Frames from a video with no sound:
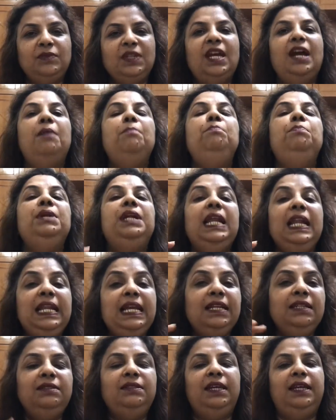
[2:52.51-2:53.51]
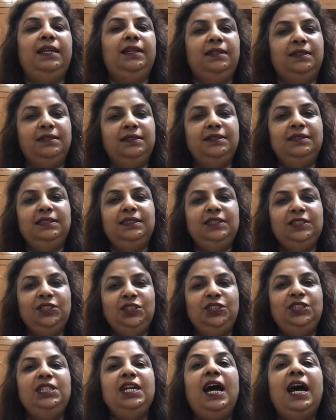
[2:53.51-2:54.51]
A brilliant thing.
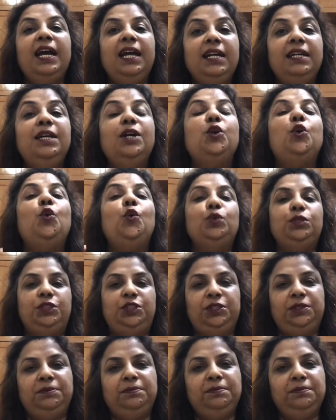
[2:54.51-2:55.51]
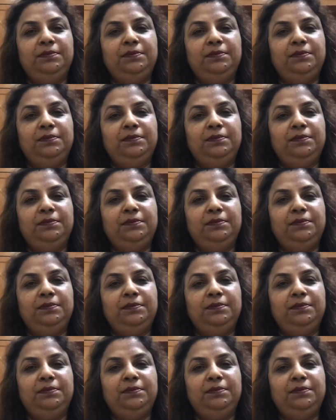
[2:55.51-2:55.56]
She hired a coach.